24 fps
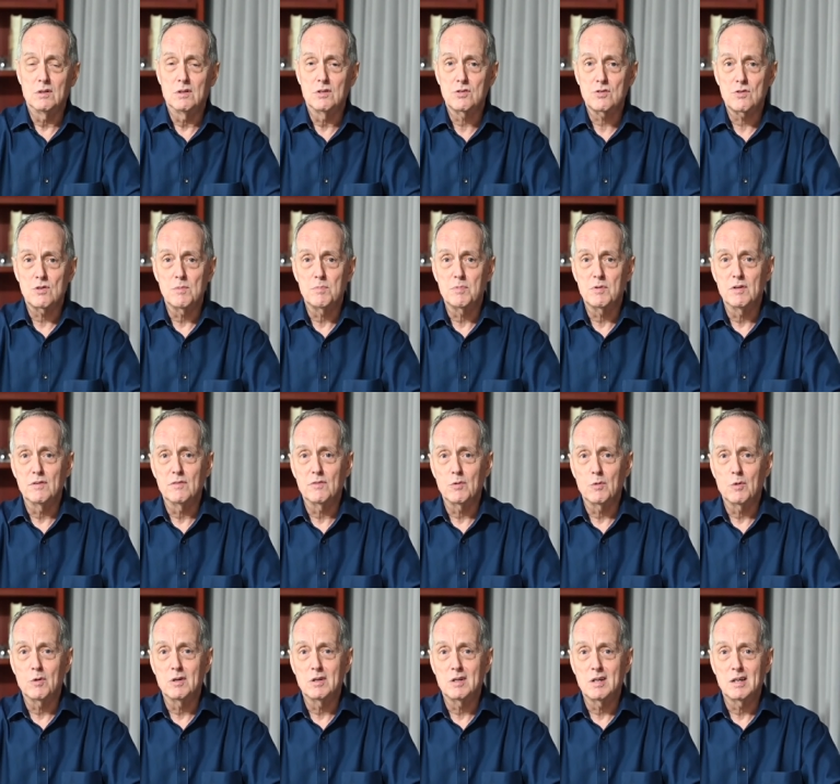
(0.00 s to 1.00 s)
description if
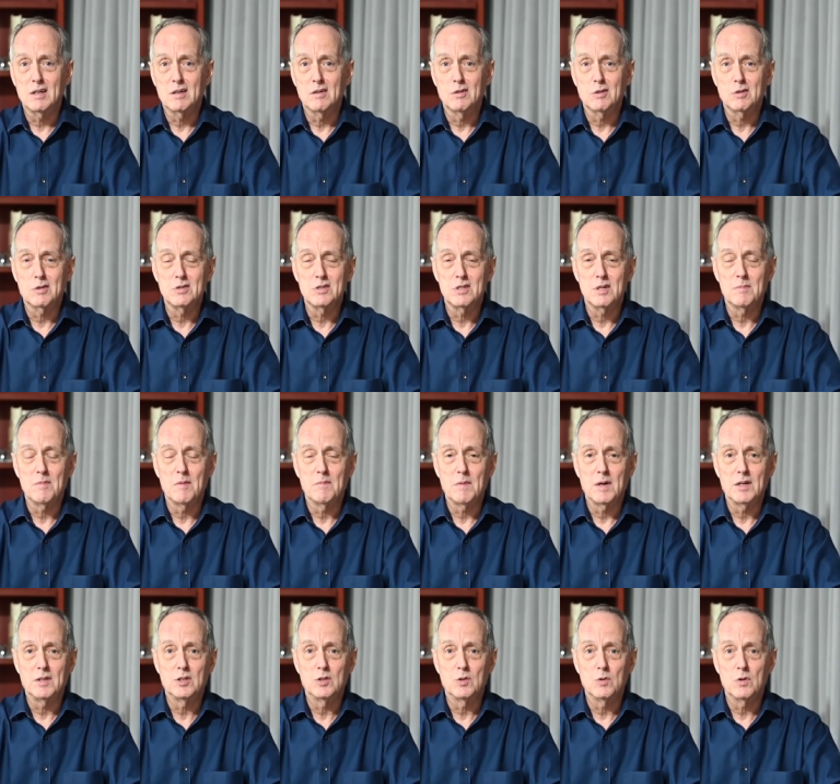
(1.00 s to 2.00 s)
you want to take a look at some of
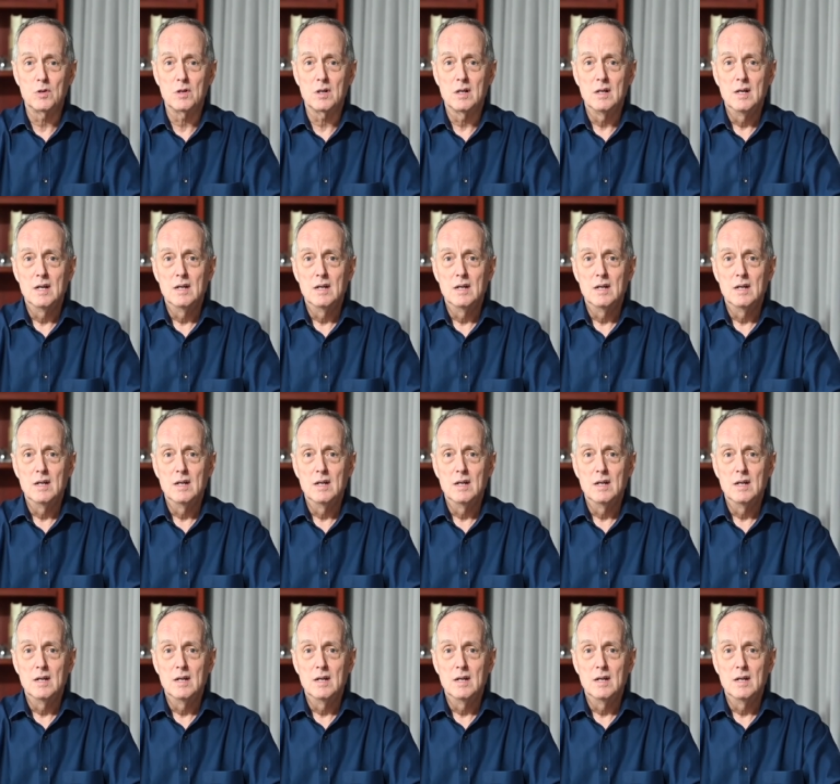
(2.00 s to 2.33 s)
my short